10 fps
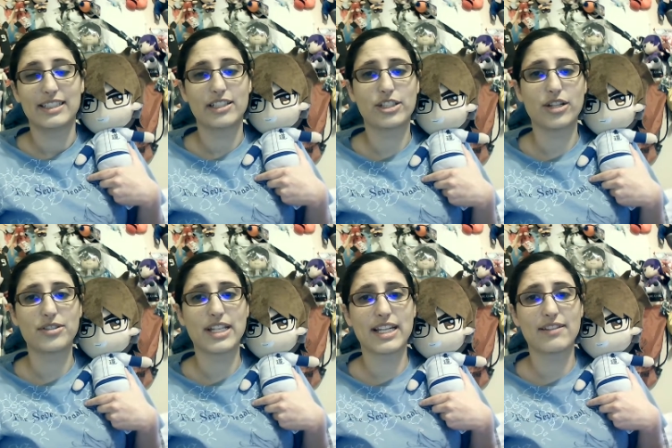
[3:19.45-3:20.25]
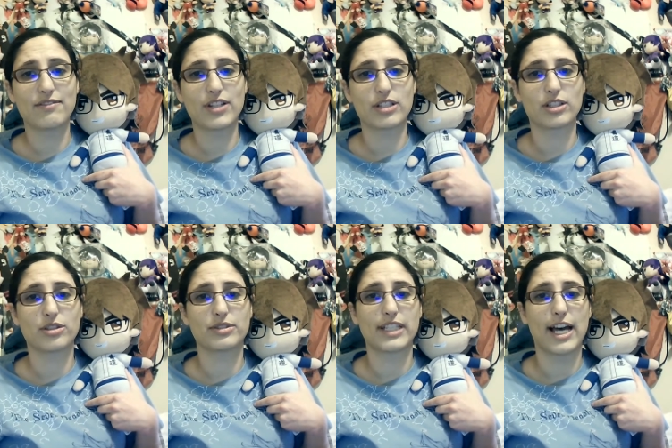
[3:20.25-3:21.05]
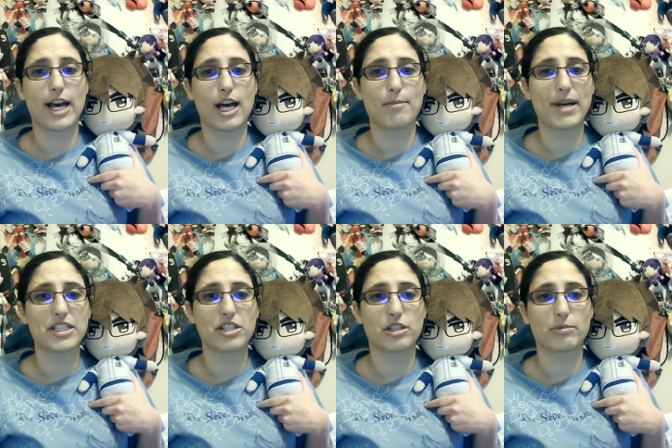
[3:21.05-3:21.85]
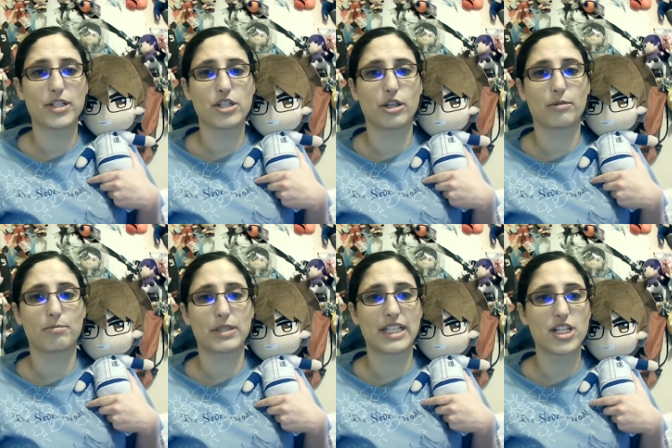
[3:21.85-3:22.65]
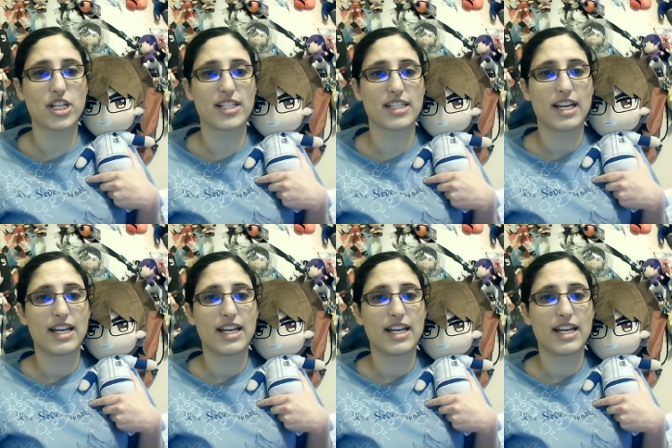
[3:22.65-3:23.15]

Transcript: Sosei infield goes uh, back to their original positions.